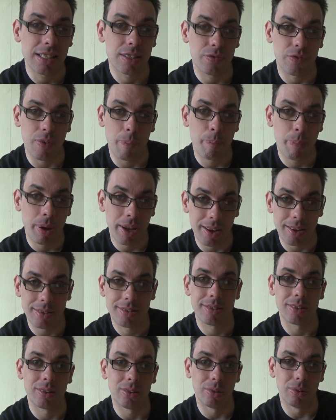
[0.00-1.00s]
the
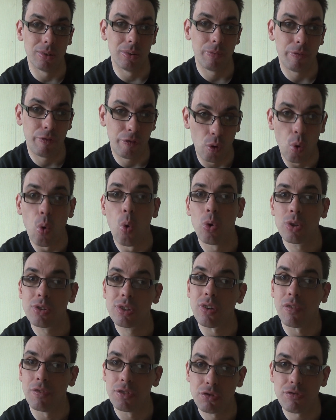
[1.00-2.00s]
personal
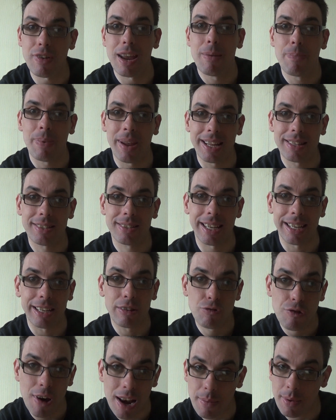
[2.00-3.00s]
thoughts on the strip. It's
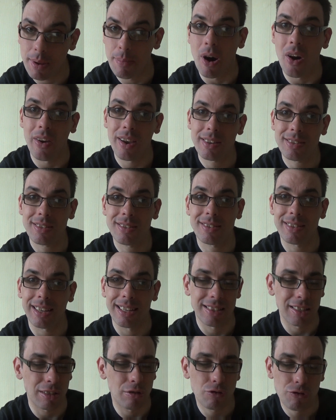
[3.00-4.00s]
incredibly biased,
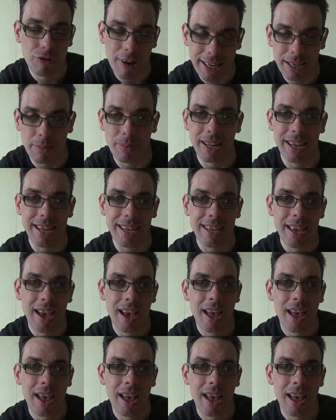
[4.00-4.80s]
it's incredibly